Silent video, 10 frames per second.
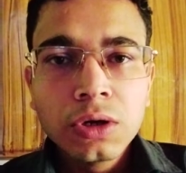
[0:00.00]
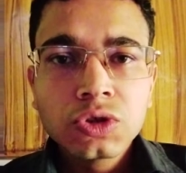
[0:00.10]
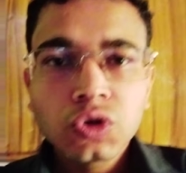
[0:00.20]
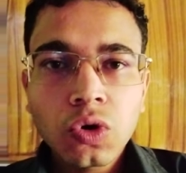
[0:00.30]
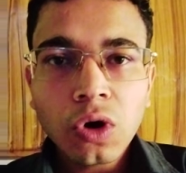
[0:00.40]

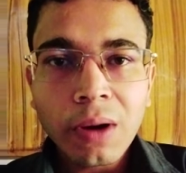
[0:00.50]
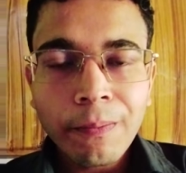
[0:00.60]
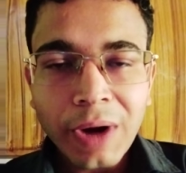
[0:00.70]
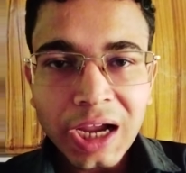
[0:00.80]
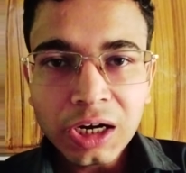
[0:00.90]
So
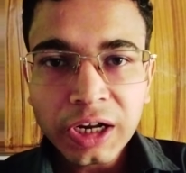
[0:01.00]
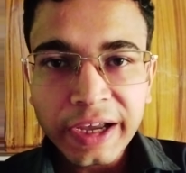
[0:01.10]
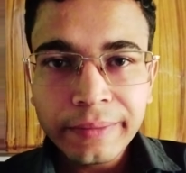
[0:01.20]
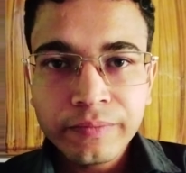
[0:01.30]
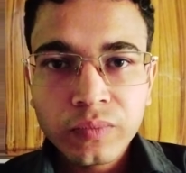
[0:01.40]
compile
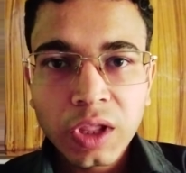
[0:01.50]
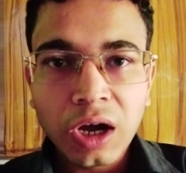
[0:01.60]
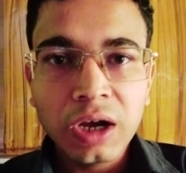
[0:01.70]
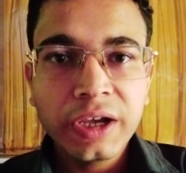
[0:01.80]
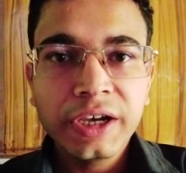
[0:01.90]
time,
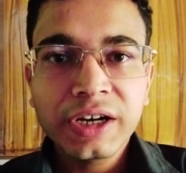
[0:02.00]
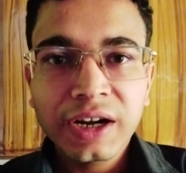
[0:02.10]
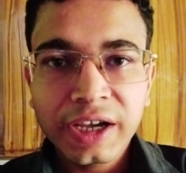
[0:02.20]
here